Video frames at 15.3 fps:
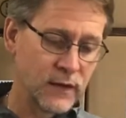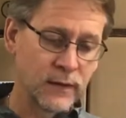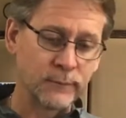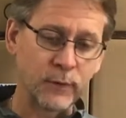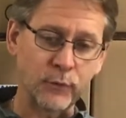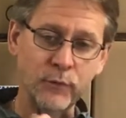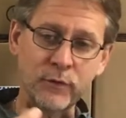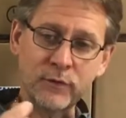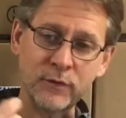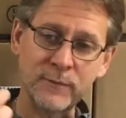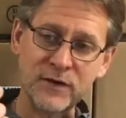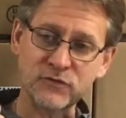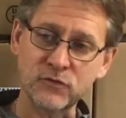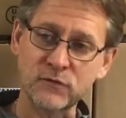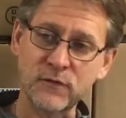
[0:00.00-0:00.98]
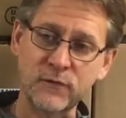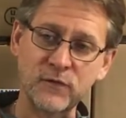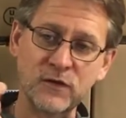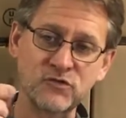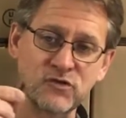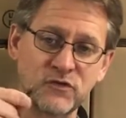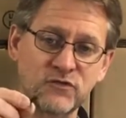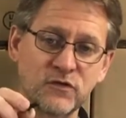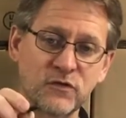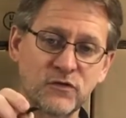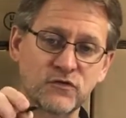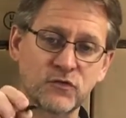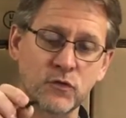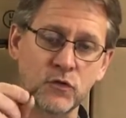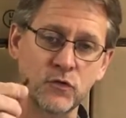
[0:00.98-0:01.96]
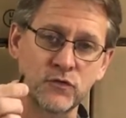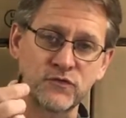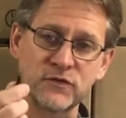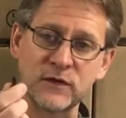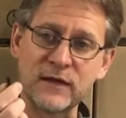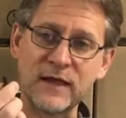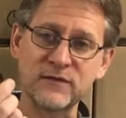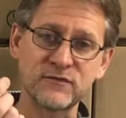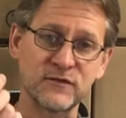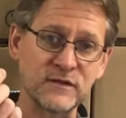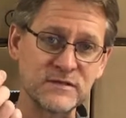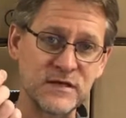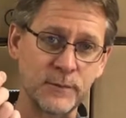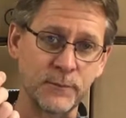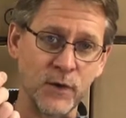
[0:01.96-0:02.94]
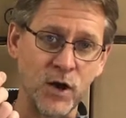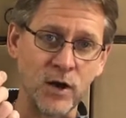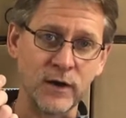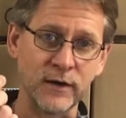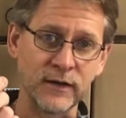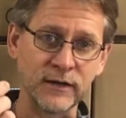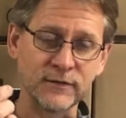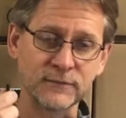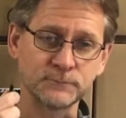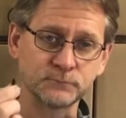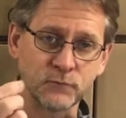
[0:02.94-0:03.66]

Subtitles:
but we want to make sure that the adjusting screw still has the tip on it.